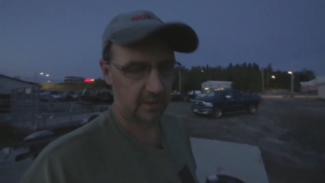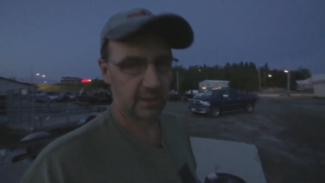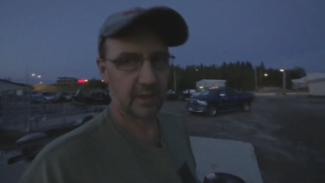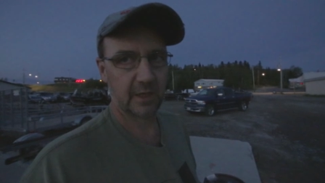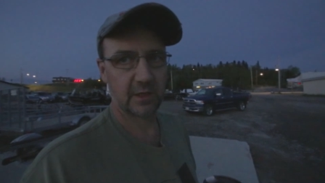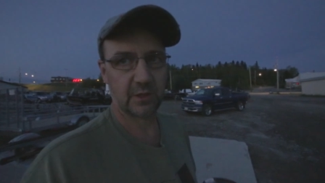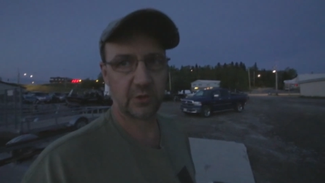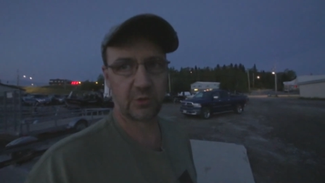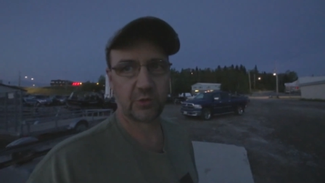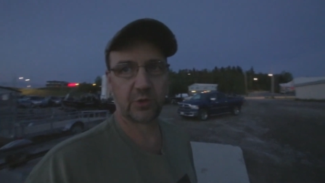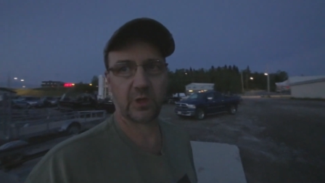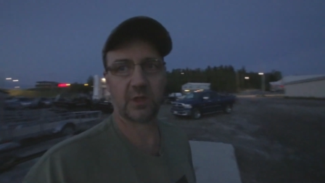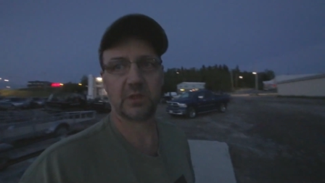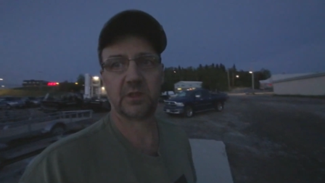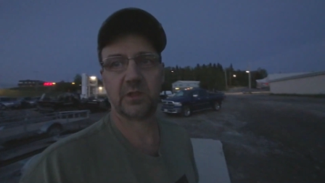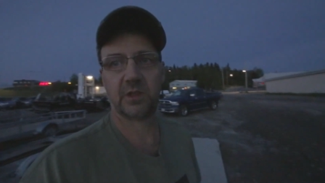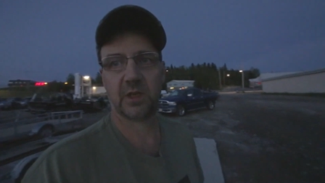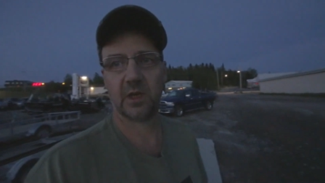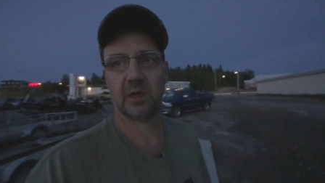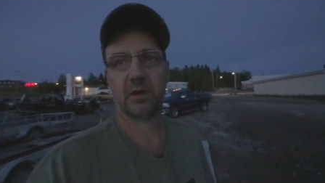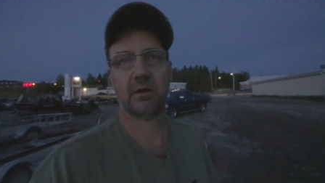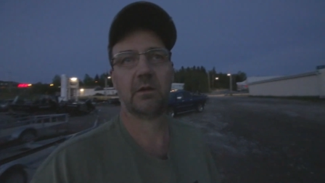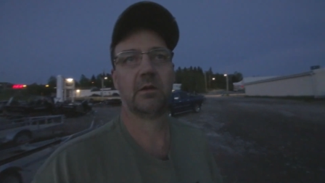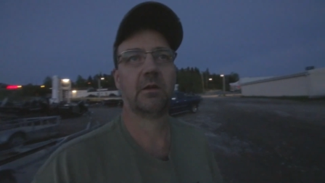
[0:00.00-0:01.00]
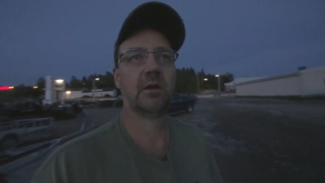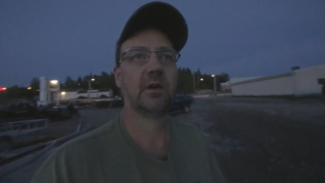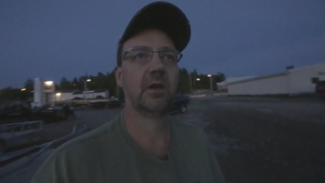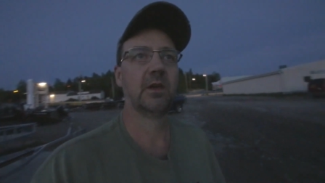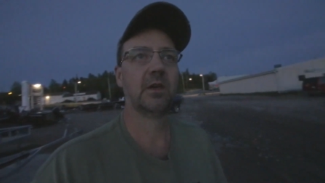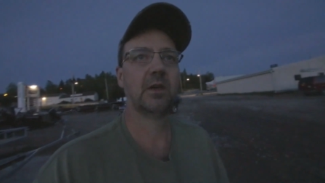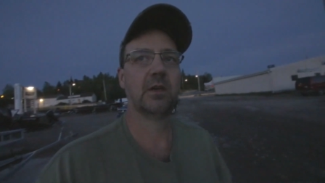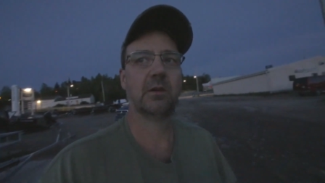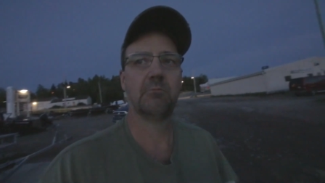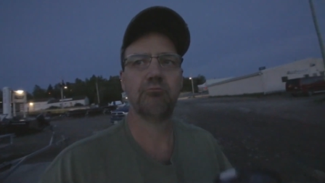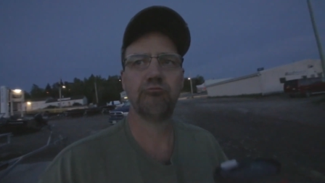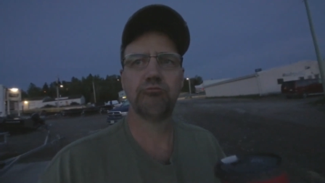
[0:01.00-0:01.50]
interest you,
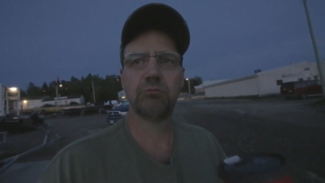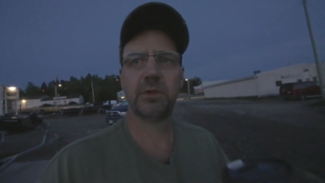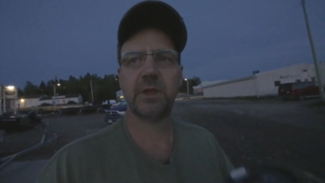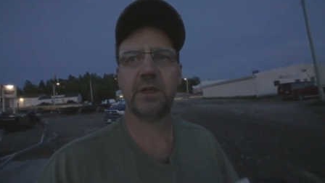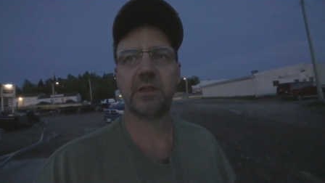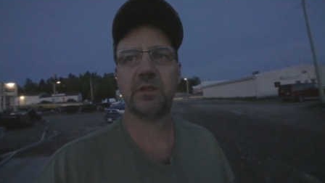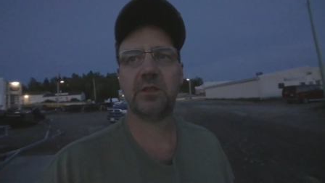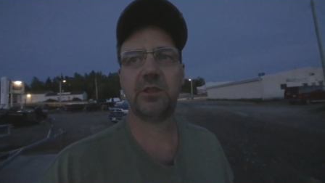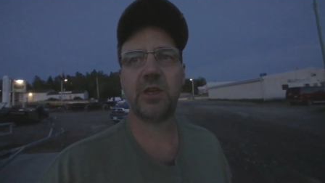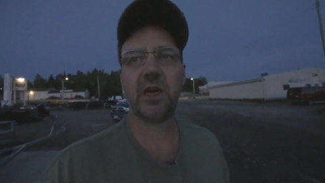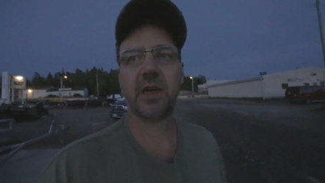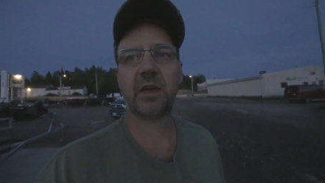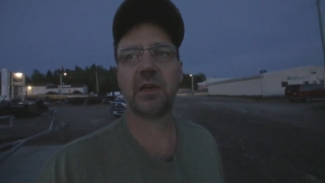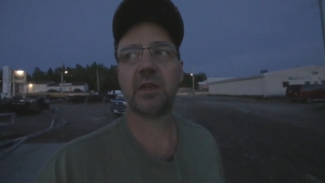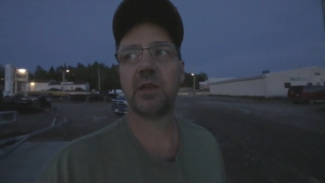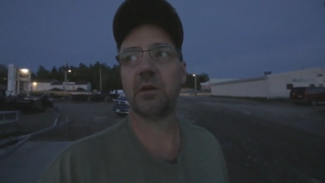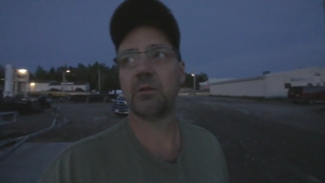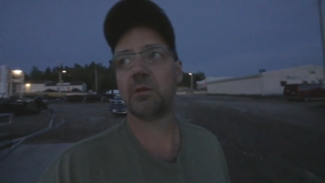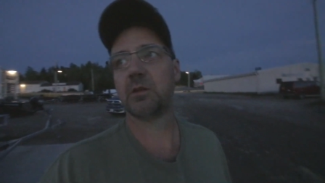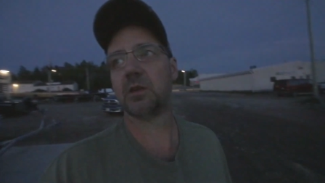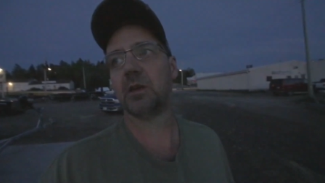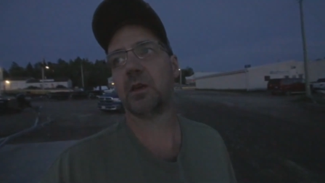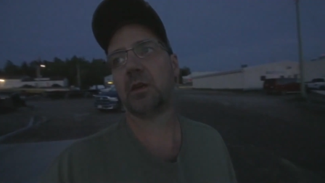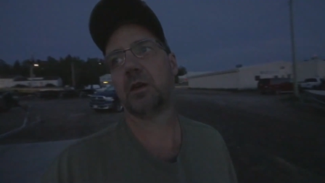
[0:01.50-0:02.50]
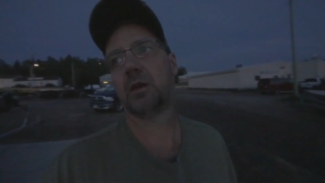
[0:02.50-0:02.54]
please check it out.